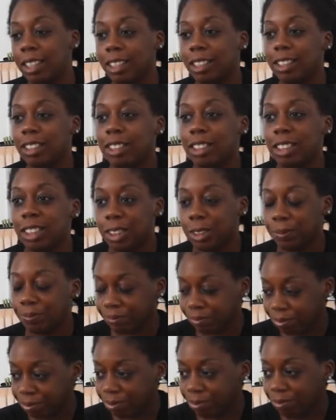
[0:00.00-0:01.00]
So
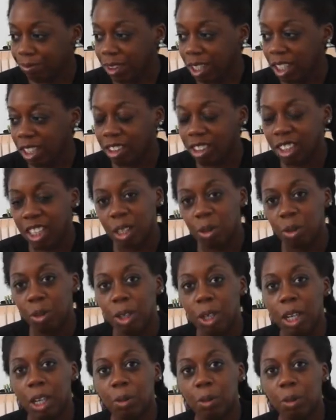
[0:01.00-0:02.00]
today
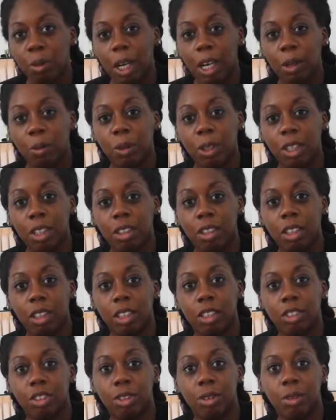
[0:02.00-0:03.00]
we are going
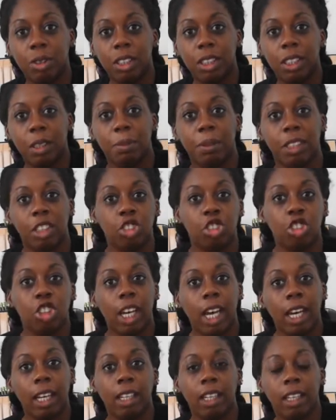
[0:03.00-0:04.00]
to do a little bit of
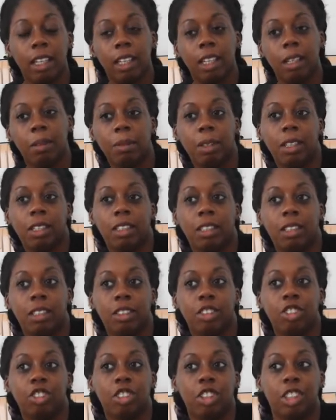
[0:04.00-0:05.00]
chatting. I'm going
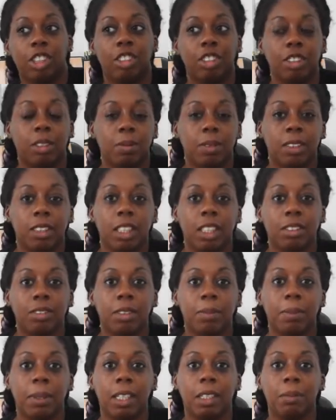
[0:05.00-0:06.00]
to share some stuff
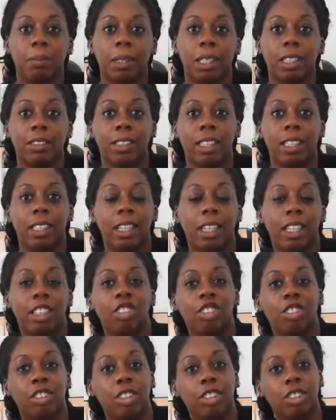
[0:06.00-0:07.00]
about my
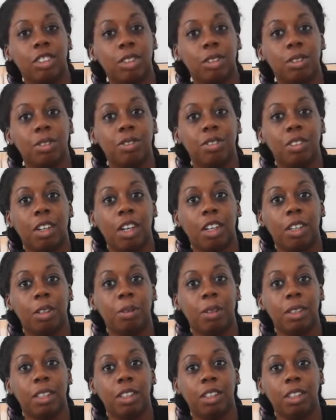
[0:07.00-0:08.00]
vacation so far
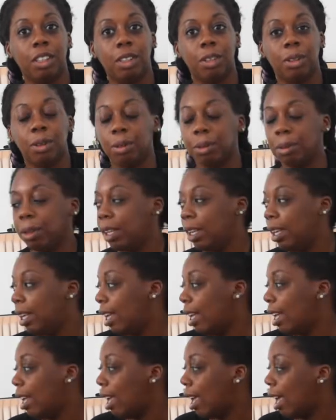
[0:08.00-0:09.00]
with you.
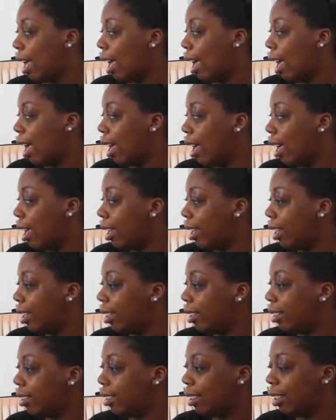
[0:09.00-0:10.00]

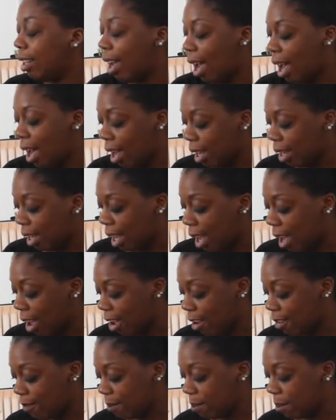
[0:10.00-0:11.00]
And I
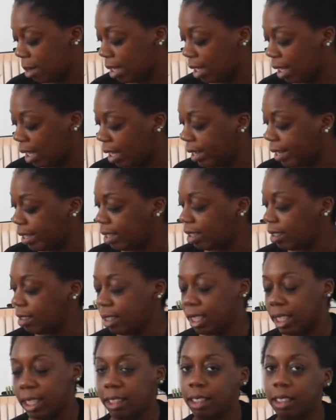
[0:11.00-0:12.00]
have my handy
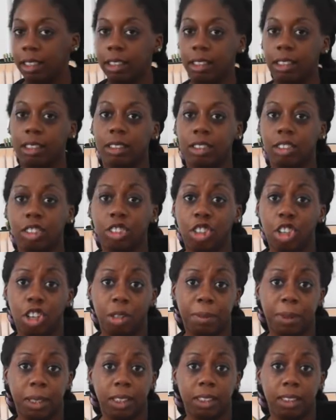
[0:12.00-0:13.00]
dandy little
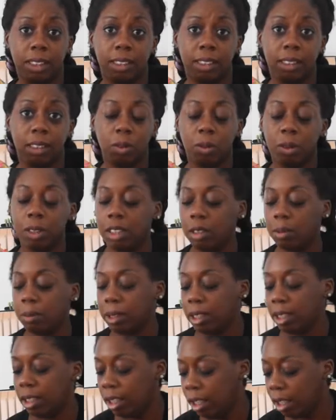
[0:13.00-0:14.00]
Starbucks with
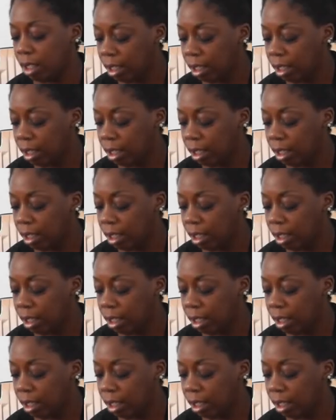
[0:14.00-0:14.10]
me,